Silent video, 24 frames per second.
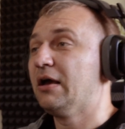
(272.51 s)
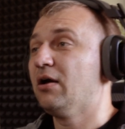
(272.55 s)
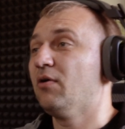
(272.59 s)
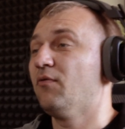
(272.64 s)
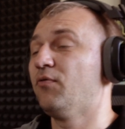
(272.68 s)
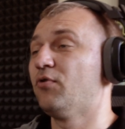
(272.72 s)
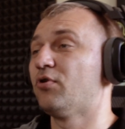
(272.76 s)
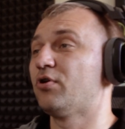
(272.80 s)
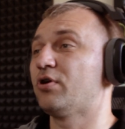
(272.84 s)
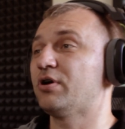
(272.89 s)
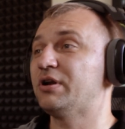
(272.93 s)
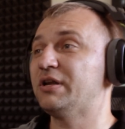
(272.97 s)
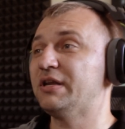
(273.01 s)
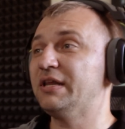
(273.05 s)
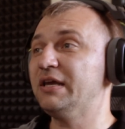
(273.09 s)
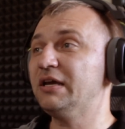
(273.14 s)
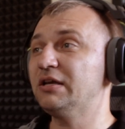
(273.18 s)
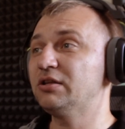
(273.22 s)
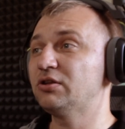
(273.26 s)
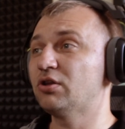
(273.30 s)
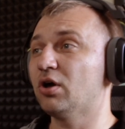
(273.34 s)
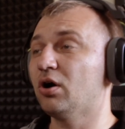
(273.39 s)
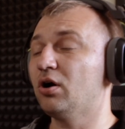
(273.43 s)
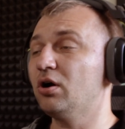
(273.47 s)
For
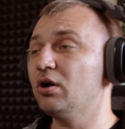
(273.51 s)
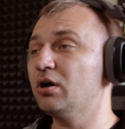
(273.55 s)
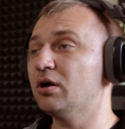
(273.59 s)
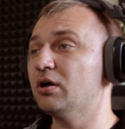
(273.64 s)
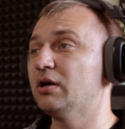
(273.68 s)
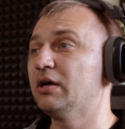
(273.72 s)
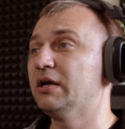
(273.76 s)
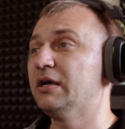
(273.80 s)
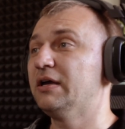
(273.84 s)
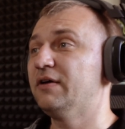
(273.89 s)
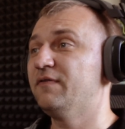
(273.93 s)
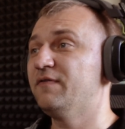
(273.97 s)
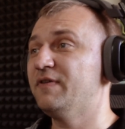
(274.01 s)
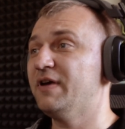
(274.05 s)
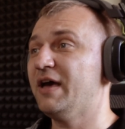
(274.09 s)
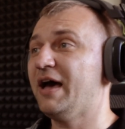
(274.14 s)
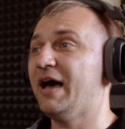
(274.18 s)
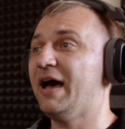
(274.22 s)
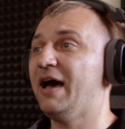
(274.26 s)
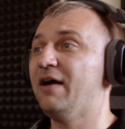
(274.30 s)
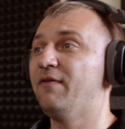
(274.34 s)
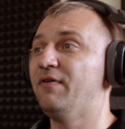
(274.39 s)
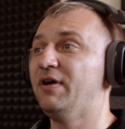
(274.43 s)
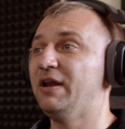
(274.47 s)
TikTok, we
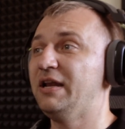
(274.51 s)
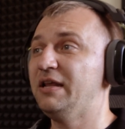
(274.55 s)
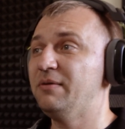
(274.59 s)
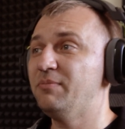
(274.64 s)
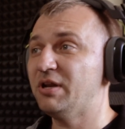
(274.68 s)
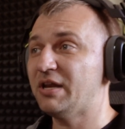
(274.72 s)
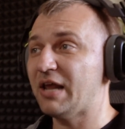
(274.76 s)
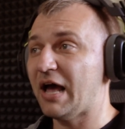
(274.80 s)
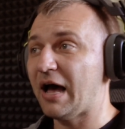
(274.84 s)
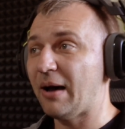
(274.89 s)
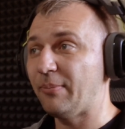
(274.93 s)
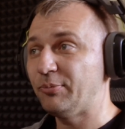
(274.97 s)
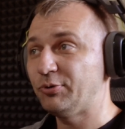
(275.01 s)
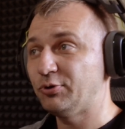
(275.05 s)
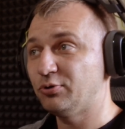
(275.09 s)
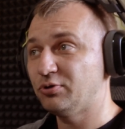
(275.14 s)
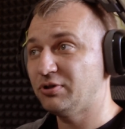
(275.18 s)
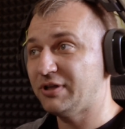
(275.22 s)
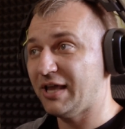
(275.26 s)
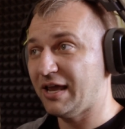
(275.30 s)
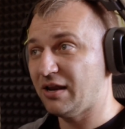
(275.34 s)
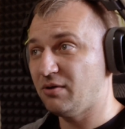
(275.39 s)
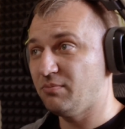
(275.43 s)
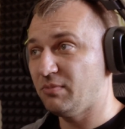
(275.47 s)
have a limit up to
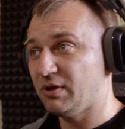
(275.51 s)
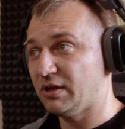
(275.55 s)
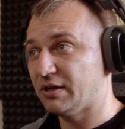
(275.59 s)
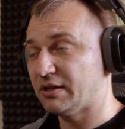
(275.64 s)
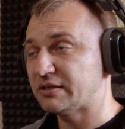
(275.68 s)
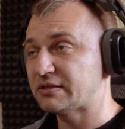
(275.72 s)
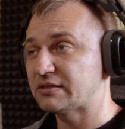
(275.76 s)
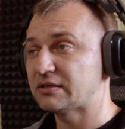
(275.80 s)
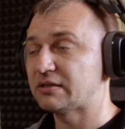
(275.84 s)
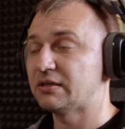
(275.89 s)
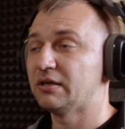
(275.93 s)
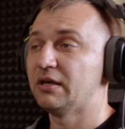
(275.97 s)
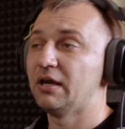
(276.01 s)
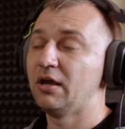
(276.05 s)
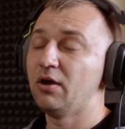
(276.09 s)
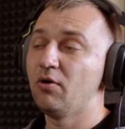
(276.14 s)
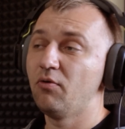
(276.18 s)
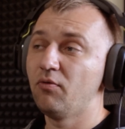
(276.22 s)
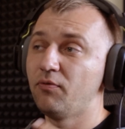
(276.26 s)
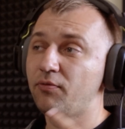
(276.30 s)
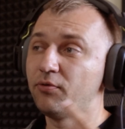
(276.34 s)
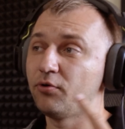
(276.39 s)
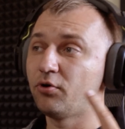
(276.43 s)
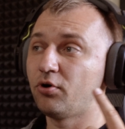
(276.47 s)
10 minutes.
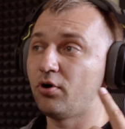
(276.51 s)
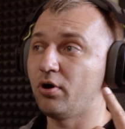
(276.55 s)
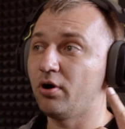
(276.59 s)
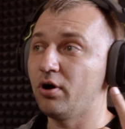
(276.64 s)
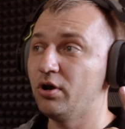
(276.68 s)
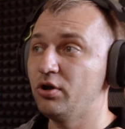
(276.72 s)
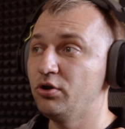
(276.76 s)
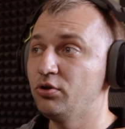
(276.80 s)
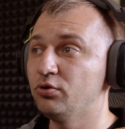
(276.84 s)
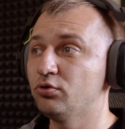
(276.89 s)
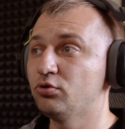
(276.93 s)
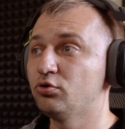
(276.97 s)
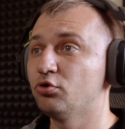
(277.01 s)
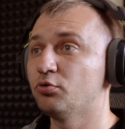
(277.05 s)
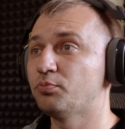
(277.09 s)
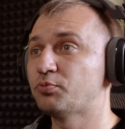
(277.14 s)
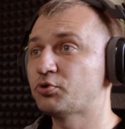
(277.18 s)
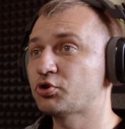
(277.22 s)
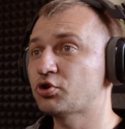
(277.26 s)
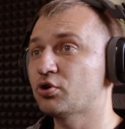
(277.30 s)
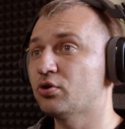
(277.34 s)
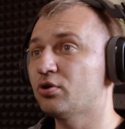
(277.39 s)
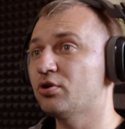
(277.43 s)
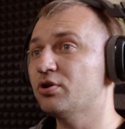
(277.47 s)
For YouTube
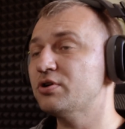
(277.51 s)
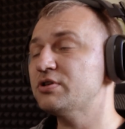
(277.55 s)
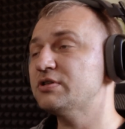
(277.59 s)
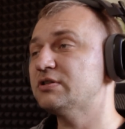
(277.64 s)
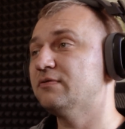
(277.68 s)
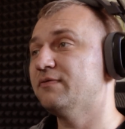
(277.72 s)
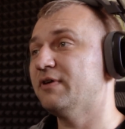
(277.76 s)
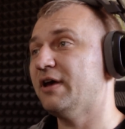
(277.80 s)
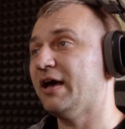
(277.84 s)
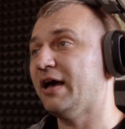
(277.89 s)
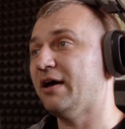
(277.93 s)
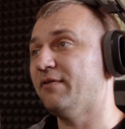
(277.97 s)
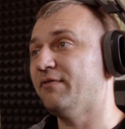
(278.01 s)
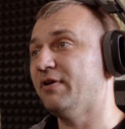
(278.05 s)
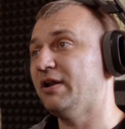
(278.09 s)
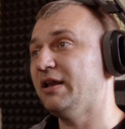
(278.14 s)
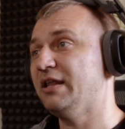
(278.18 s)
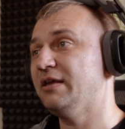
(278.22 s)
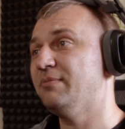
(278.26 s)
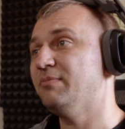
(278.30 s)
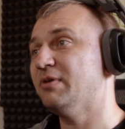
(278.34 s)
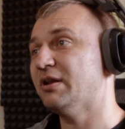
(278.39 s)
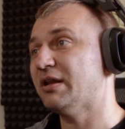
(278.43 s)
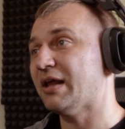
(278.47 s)
Shorts, we have a
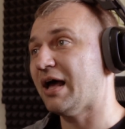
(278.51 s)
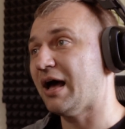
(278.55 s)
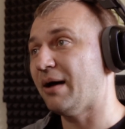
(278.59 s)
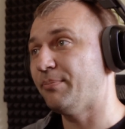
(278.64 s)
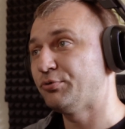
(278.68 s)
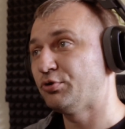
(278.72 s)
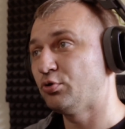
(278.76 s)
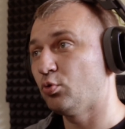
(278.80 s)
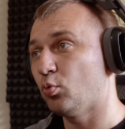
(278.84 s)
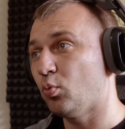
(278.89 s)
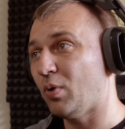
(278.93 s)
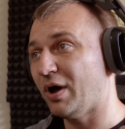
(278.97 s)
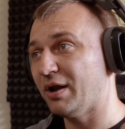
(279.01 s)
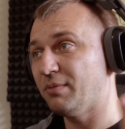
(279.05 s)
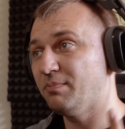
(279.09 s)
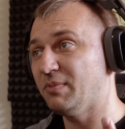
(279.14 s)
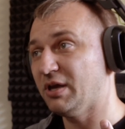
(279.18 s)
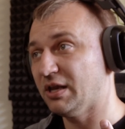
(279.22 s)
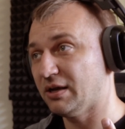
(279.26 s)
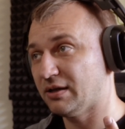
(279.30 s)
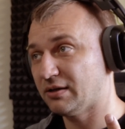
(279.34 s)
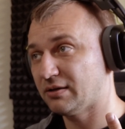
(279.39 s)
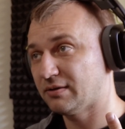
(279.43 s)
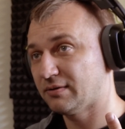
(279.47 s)
limit up to 1
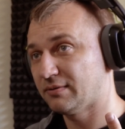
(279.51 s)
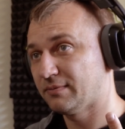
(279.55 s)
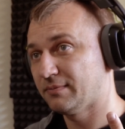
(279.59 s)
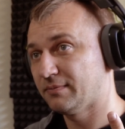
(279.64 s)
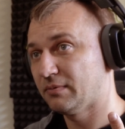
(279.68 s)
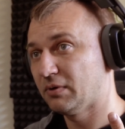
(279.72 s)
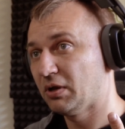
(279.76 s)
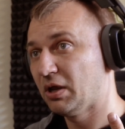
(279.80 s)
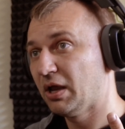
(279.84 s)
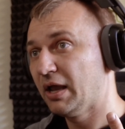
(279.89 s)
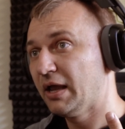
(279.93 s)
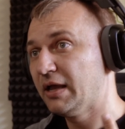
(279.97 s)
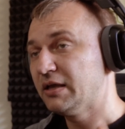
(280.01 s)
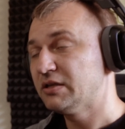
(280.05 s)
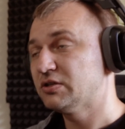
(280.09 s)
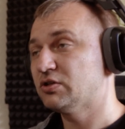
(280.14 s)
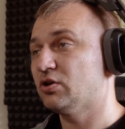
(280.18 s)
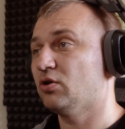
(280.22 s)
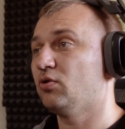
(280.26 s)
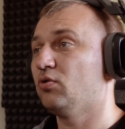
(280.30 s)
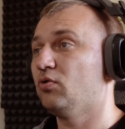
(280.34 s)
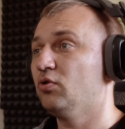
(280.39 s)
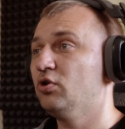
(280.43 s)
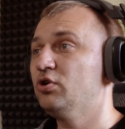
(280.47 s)
minute.
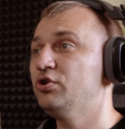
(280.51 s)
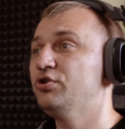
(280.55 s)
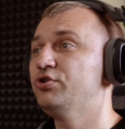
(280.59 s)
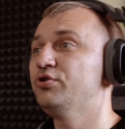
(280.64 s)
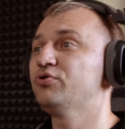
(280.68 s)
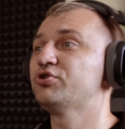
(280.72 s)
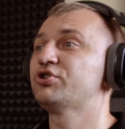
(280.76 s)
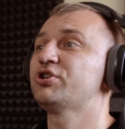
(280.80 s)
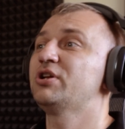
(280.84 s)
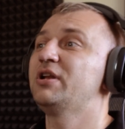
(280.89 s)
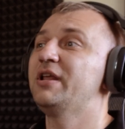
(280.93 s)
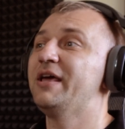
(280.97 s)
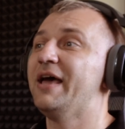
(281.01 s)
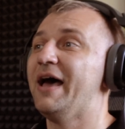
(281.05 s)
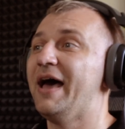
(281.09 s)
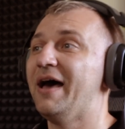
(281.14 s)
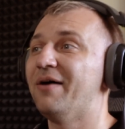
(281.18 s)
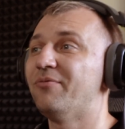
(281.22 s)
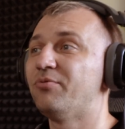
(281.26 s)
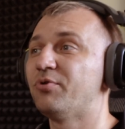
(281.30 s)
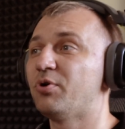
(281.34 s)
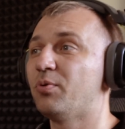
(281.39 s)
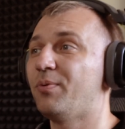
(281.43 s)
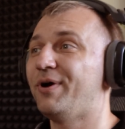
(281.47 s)
So usually
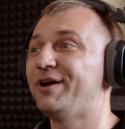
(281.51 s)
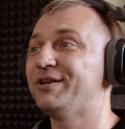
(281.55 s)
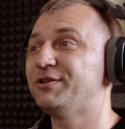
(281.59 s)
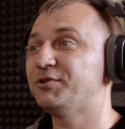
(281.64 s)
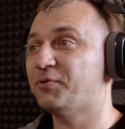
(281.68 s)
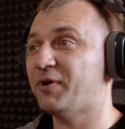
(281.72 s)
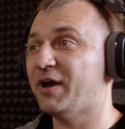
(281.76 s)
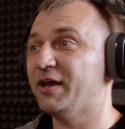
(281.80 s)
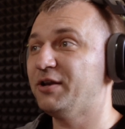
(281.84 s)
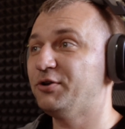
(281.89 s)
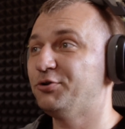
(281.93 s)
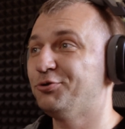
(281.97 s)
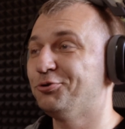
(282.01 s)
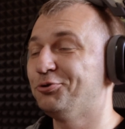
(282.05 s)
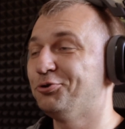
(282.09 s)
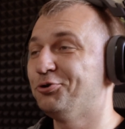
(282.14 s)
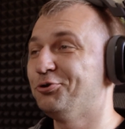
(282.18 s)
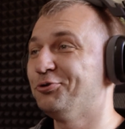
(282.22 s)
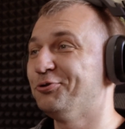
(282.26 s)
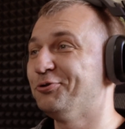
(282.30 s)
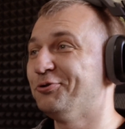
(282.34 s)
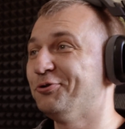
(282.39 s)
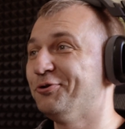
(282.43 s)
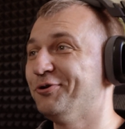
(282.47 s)
everyone tries to
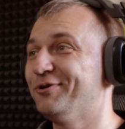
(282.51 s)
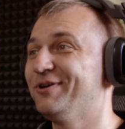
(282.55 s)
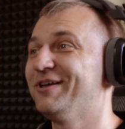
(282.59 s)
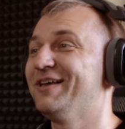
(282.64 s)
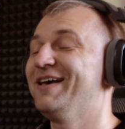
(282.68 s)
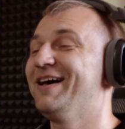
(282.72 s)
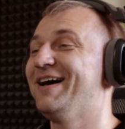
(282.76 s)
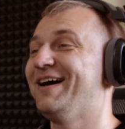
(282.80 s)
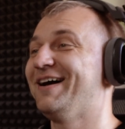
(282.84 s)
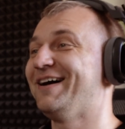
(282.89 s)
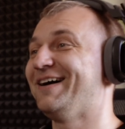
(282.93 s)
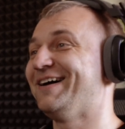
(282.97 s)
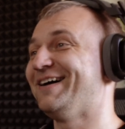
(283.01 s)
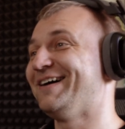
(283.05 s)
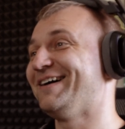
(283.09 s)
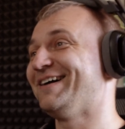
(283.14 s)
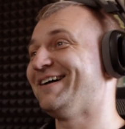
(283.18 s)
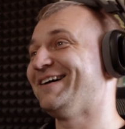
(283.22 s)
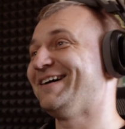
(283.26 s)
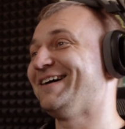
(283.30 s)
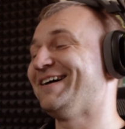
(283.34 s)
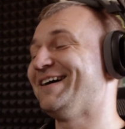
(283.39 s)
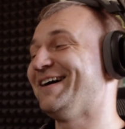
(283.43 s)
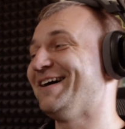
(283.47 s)
do
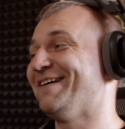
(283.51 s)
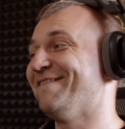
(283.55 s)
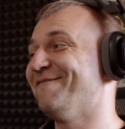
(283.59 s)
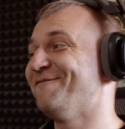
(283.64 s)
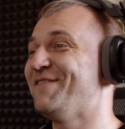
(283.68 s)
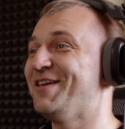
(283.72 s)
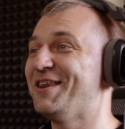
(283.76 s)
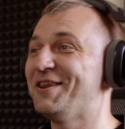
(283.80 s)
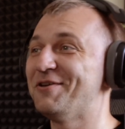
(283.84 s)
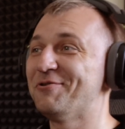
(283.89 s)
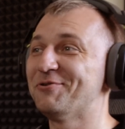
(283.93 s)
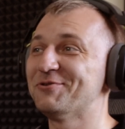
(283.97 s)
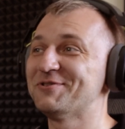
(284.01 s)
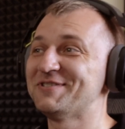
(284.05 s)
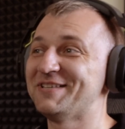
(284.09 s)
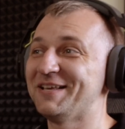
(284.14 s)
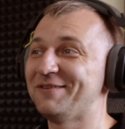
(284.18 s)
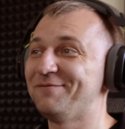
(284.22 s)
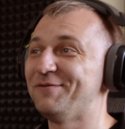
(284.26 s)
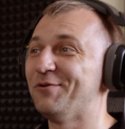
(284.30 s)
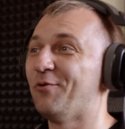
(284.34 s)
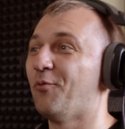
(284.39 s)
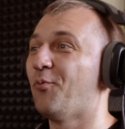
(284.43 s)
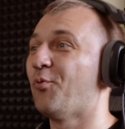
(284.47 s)
videos
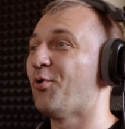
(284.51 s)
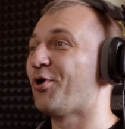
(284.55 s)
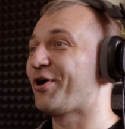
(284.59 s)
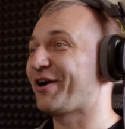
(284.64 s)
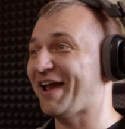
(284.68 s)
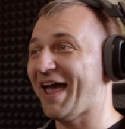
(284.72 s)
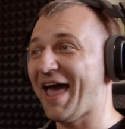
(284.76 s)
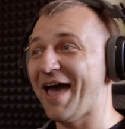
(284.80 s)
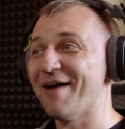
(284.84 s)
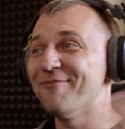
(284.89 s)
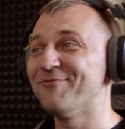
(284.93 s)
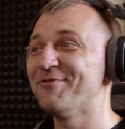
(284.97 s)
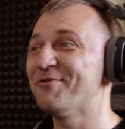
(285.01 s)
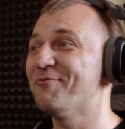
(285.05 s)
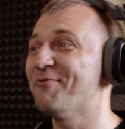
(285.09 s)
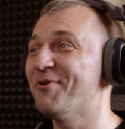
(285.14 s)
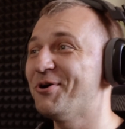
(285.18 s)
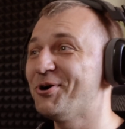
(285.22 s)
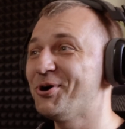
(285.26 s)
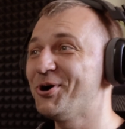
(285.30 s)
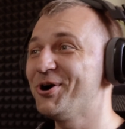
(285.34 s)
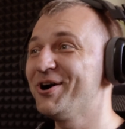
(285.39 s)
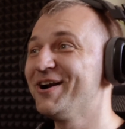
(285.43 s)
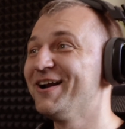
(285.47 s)
that will work
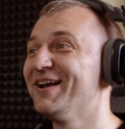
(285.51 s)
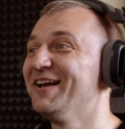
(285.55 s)
everywhere.